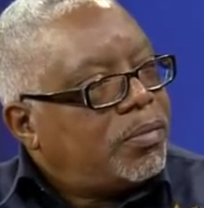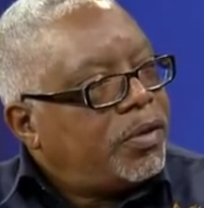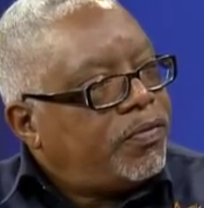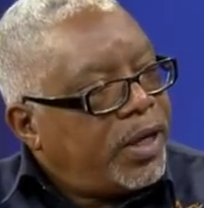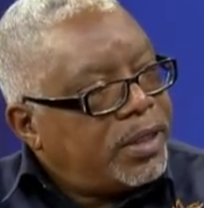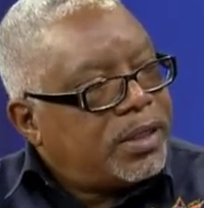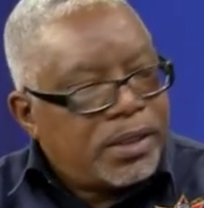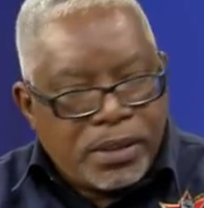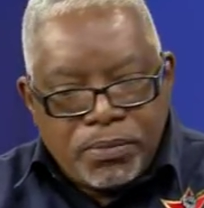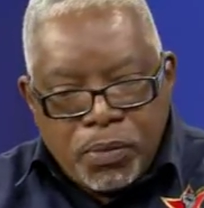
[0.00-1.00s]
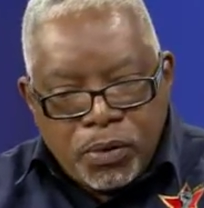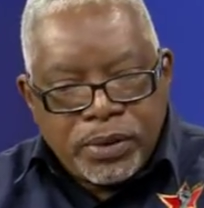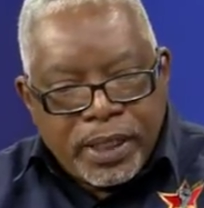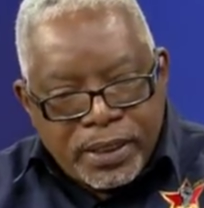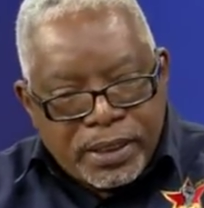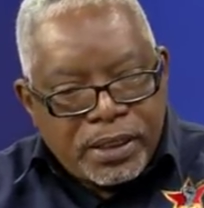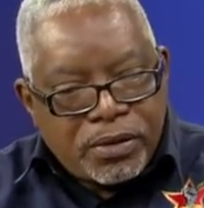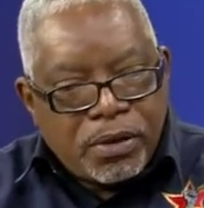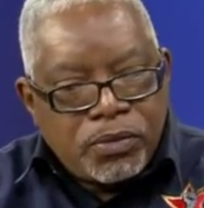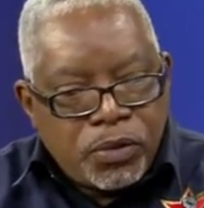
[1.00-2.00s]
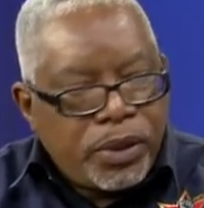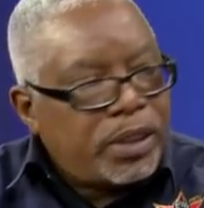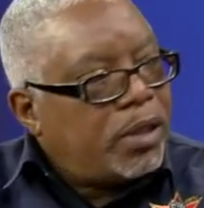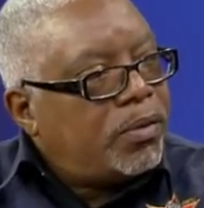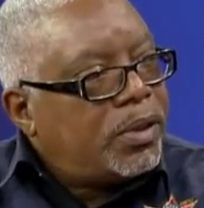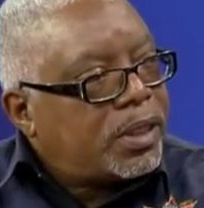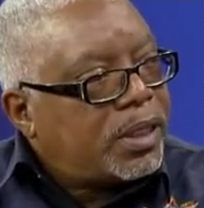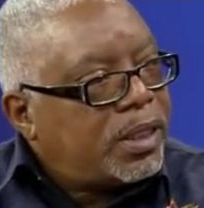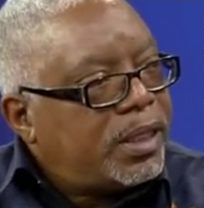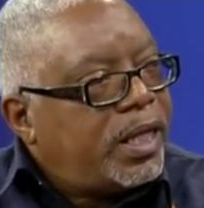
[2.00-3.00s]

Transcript: prevents the both entities from doing their work in